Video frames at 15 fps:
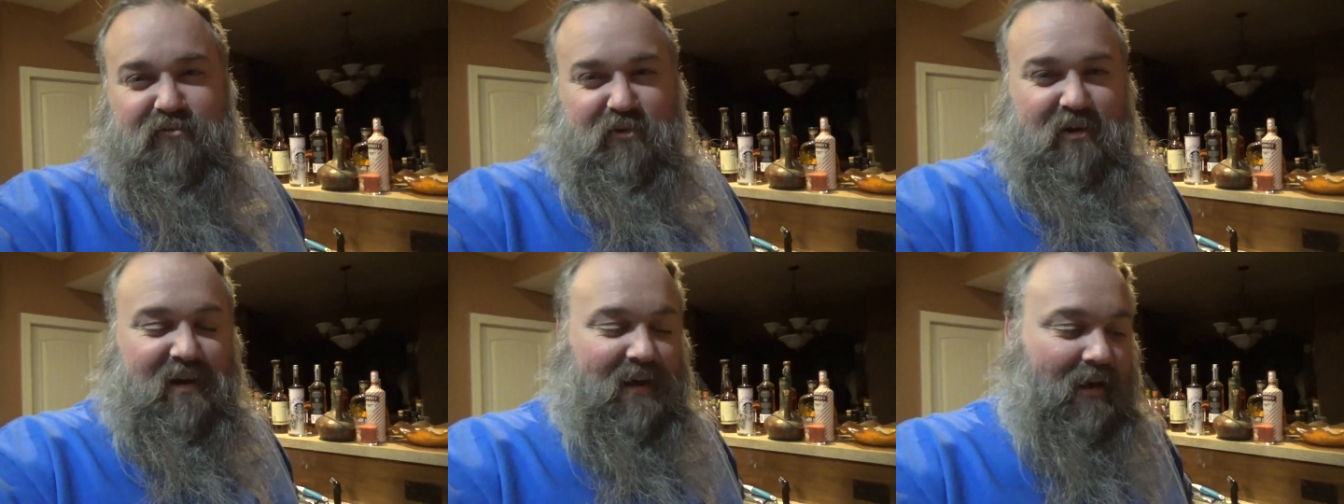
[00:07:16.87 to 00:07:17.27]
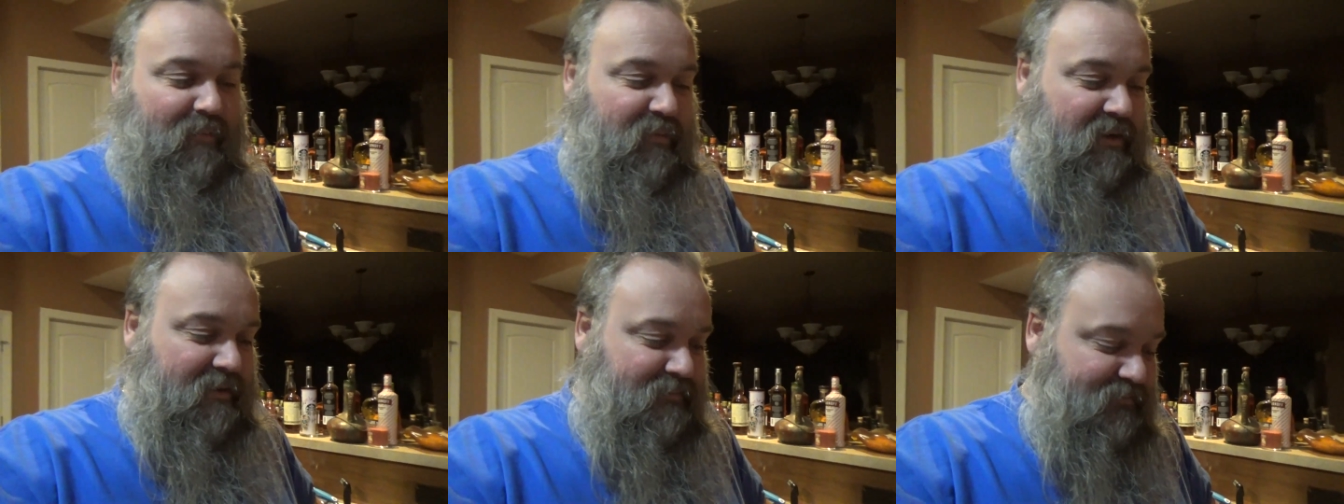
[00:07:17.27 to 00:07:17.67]
for
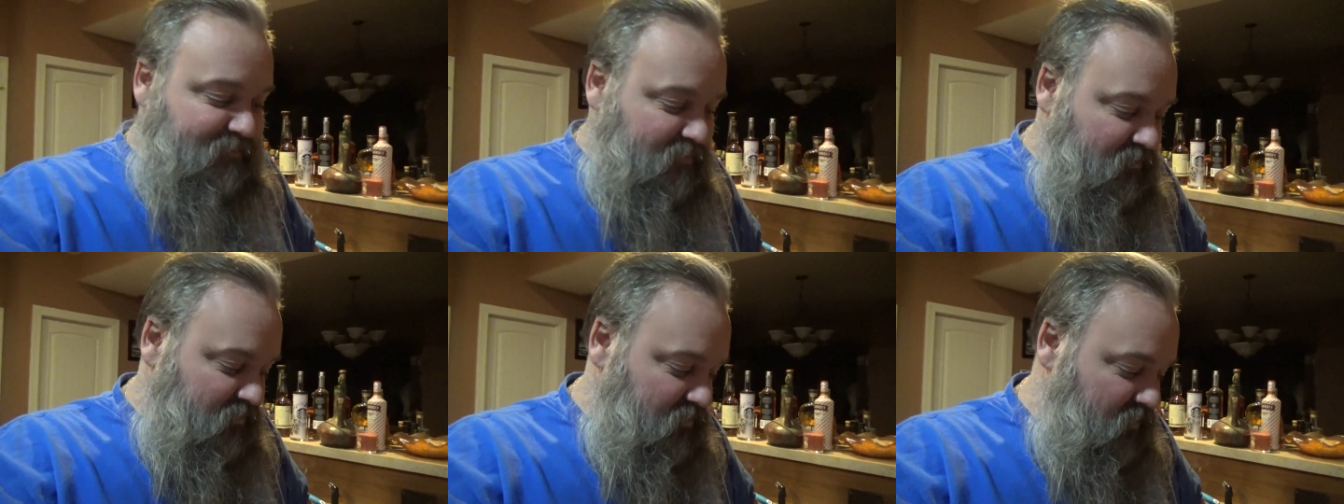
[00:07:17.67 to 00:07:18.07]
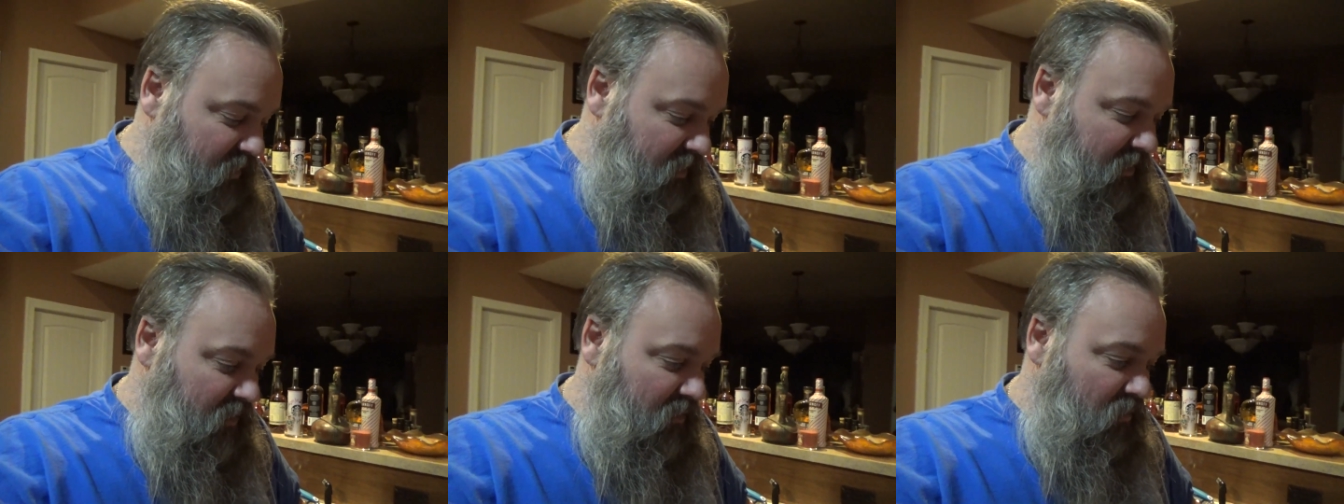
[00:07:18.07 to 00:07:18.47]
camera,
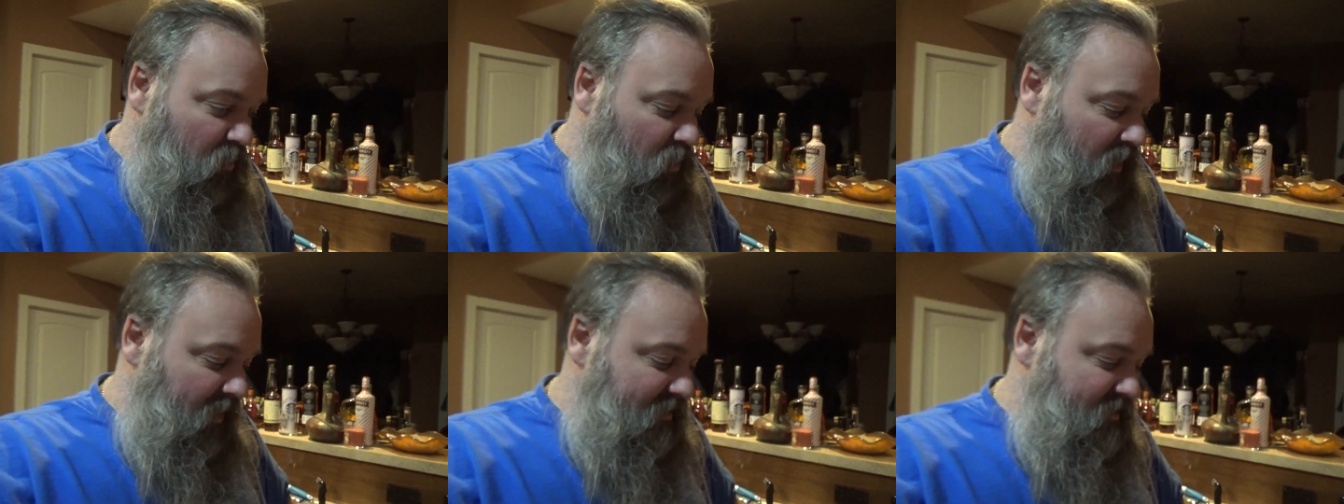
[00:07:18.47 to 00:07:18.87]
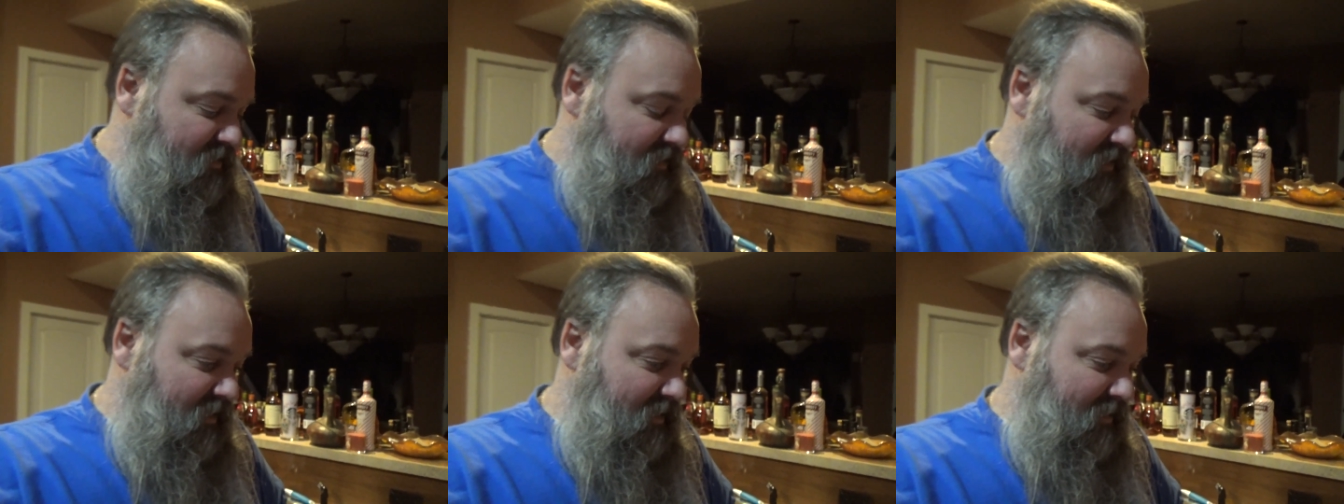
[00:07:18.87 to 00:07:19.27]
you know, what.
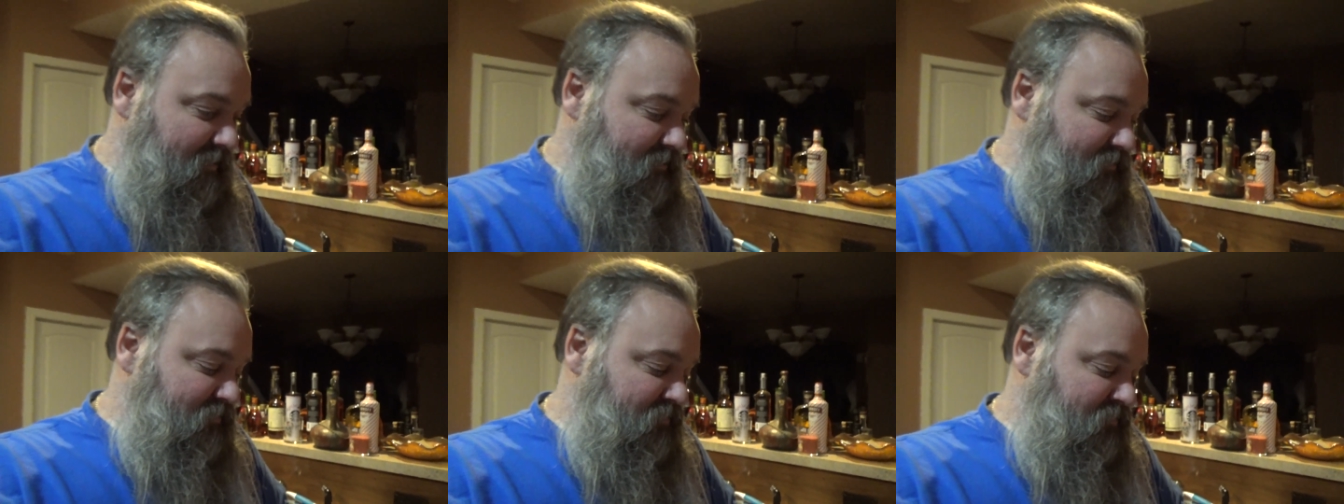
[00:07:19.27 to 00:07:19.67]
Uh,